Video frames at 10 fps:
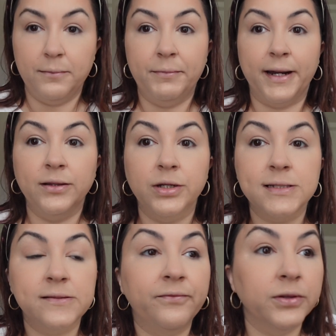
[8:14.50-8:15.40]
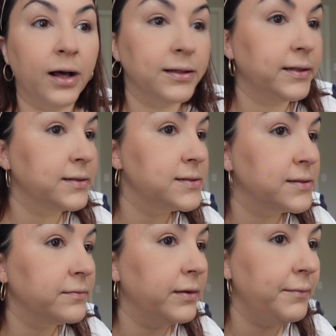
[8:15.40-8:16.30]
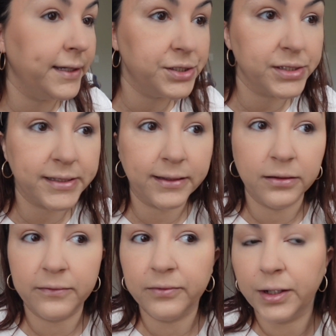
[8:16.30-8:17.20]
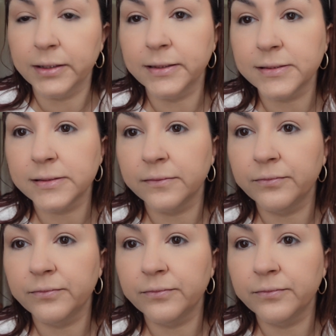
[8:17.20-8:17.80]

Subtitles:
but it looks flawless. It makes your skin look flawless.